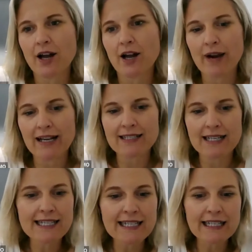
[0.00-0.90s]
around
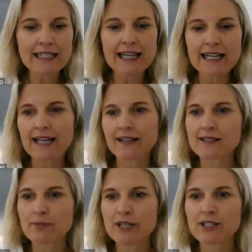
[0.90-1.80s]
articulating our
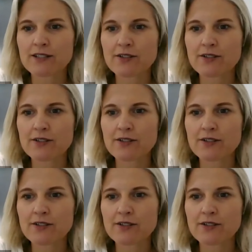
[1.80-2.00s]
expressions